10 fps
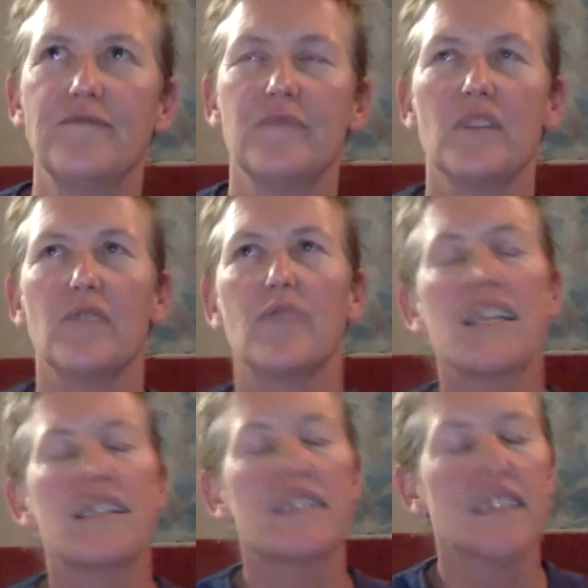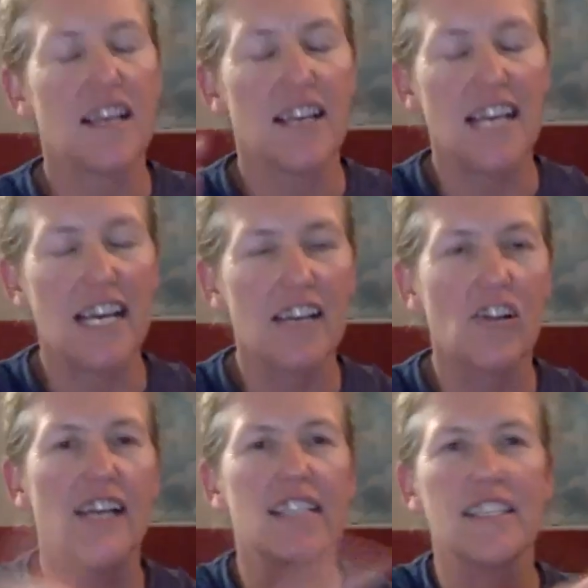Rex
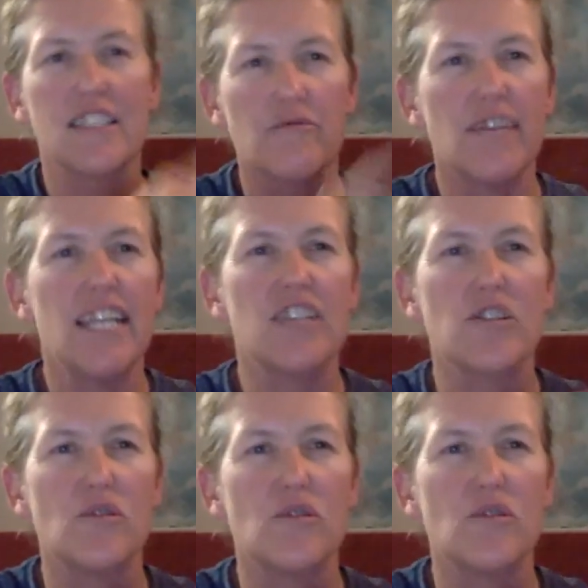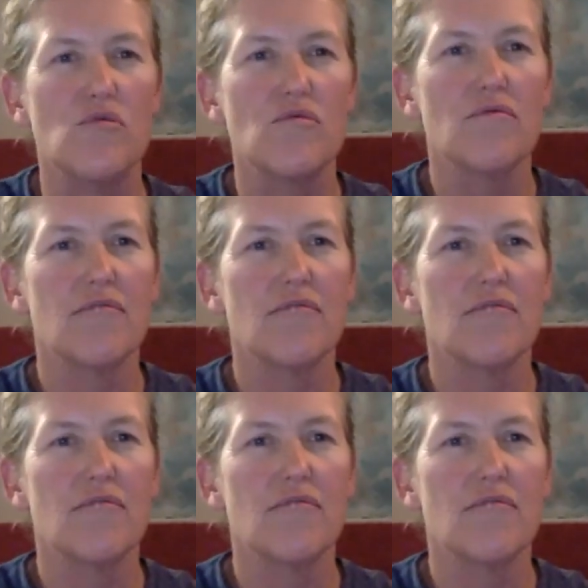Airlines is a regional